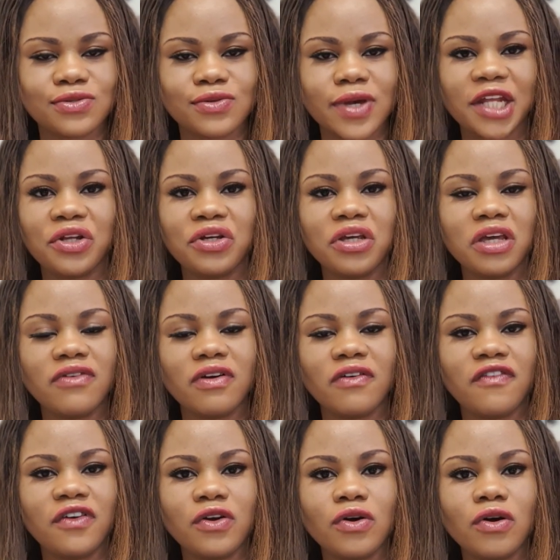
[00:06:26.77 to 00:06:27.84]
So I cannot give you a
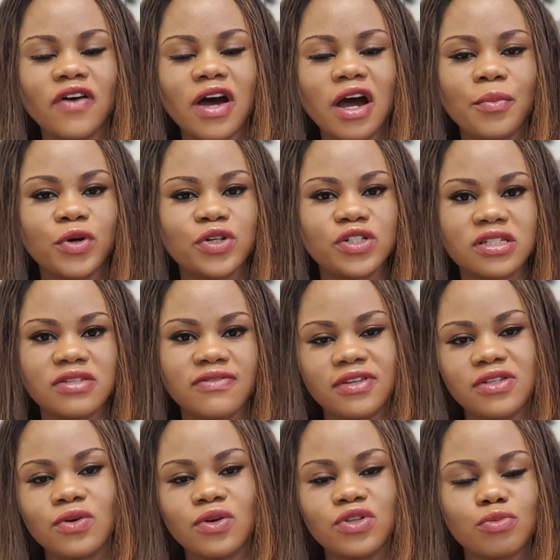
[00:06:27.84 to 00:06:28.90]
figure of how much this fee is going